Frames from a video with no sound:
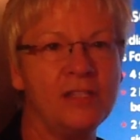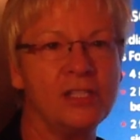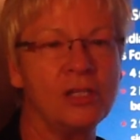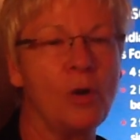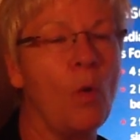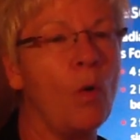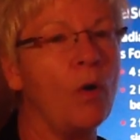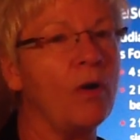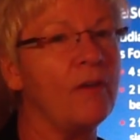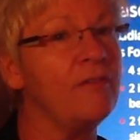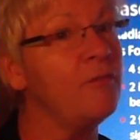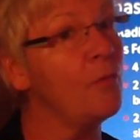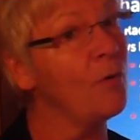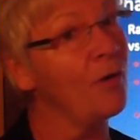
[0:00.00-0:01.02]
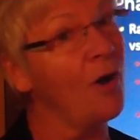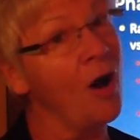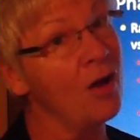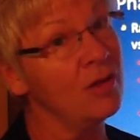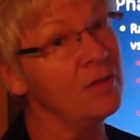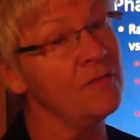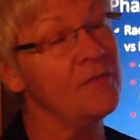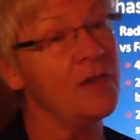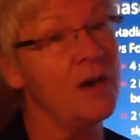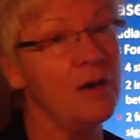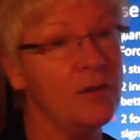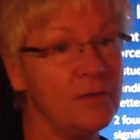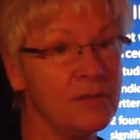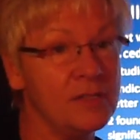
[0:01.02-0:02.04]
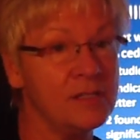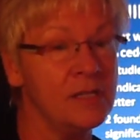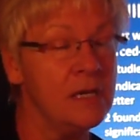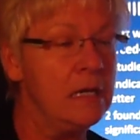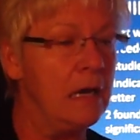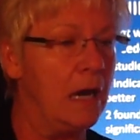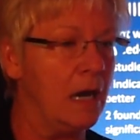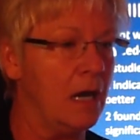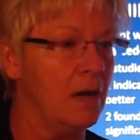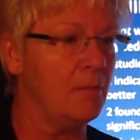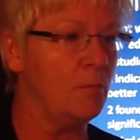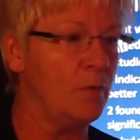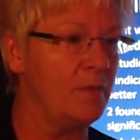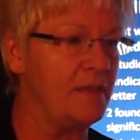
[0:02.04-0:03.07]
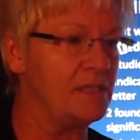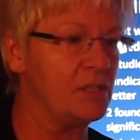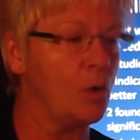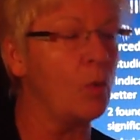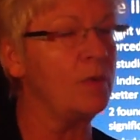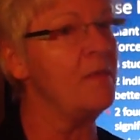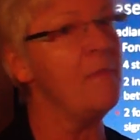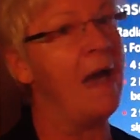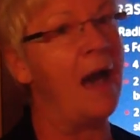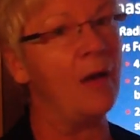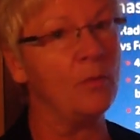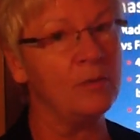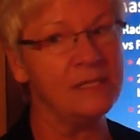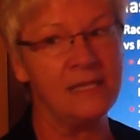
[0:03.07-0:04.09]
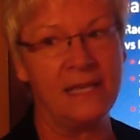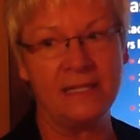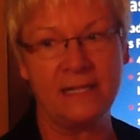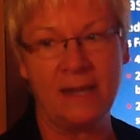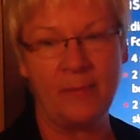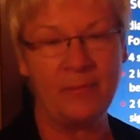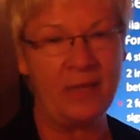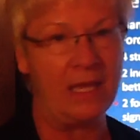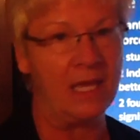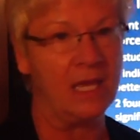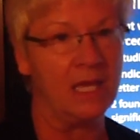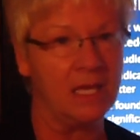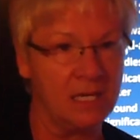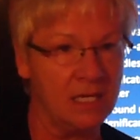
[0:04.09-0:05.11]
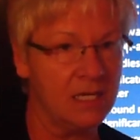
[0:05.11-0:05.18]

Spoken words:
score for all of those, when they scored them out, ended up being